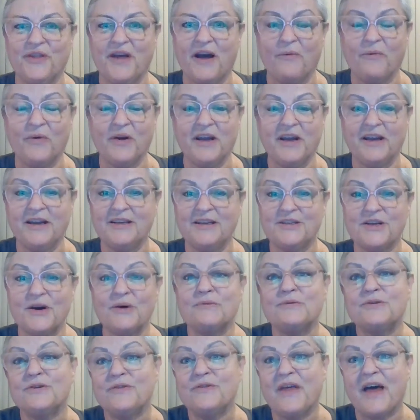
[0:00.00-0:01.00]
we
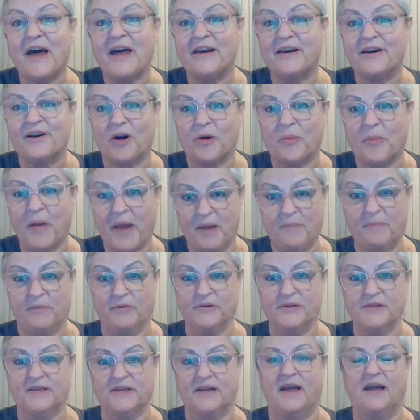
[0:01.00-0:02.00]
don't do that in our
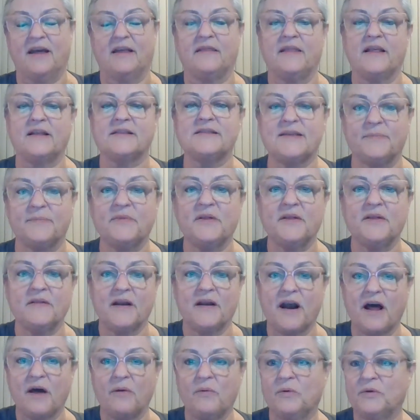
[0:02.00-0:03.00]
papers, and that's something that
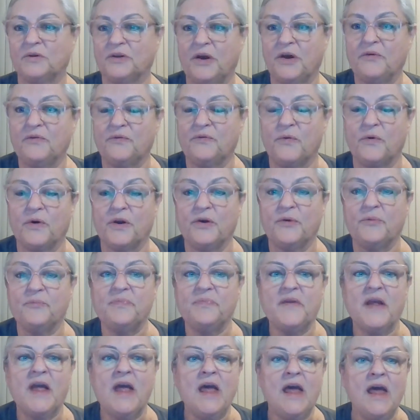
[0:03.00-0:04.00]
I will note for you.
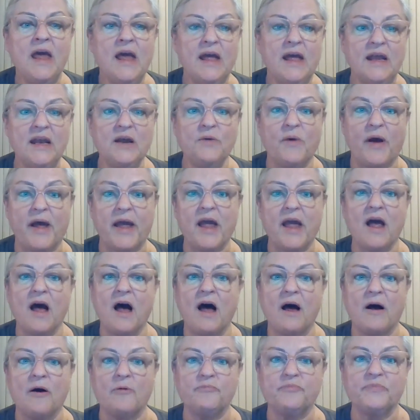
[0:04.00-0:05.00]
Anyway,
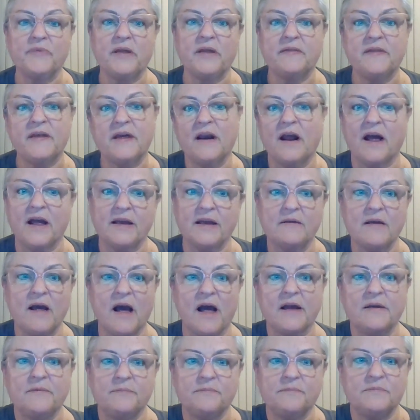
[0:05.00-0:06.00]
then
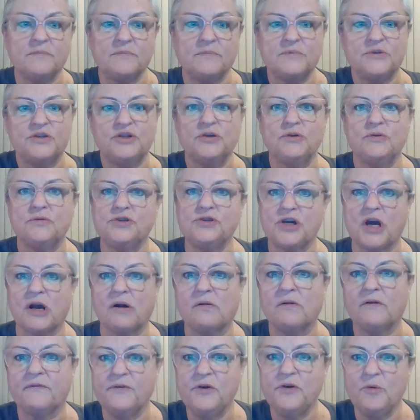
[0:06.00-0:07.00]
I do
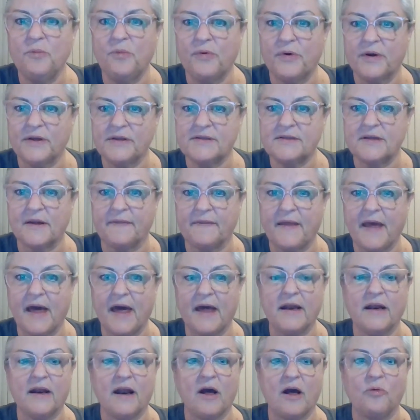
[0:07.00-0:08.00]
juggle a few points on
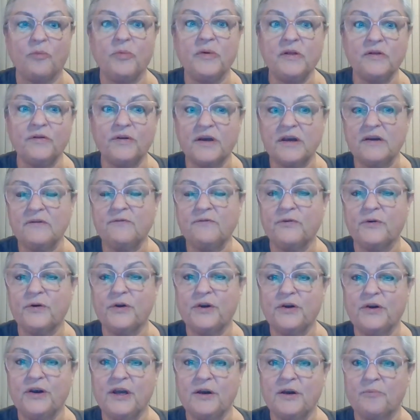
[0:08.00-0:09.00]
that, and I'll be looking for
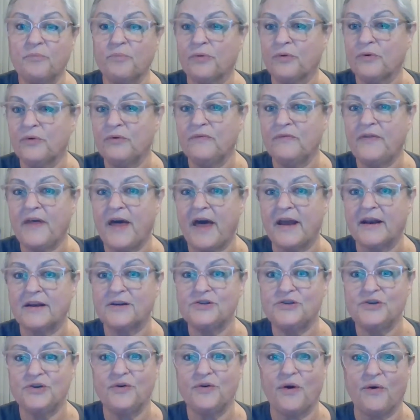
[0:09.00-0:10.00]
you to improve that
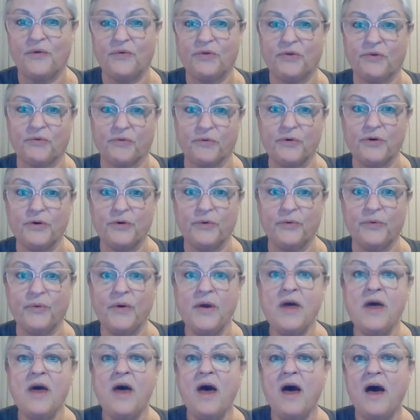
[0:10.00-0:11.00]
as you go through
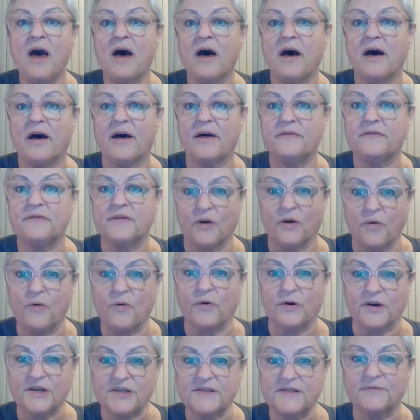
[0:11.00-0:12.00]
the
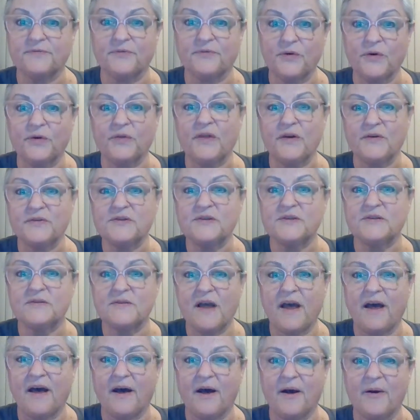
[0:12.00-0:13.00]
course for those
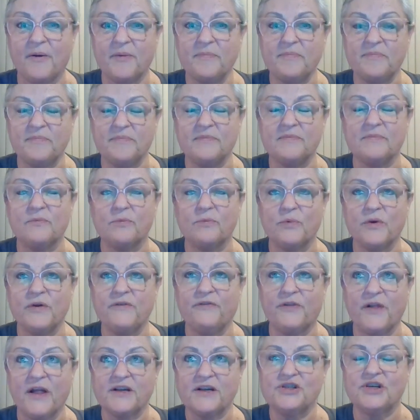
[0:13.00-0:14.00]

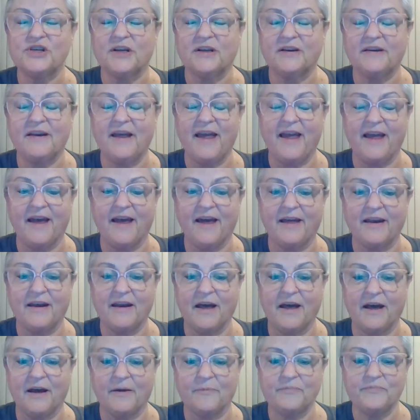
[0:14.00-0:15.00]
reflection
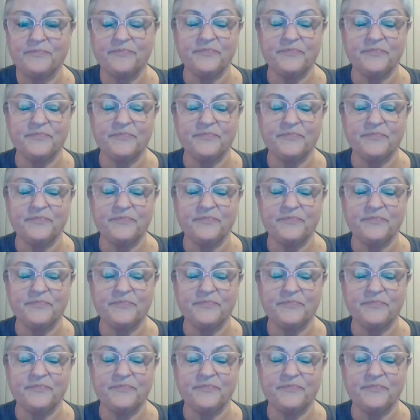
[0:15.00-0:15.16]
and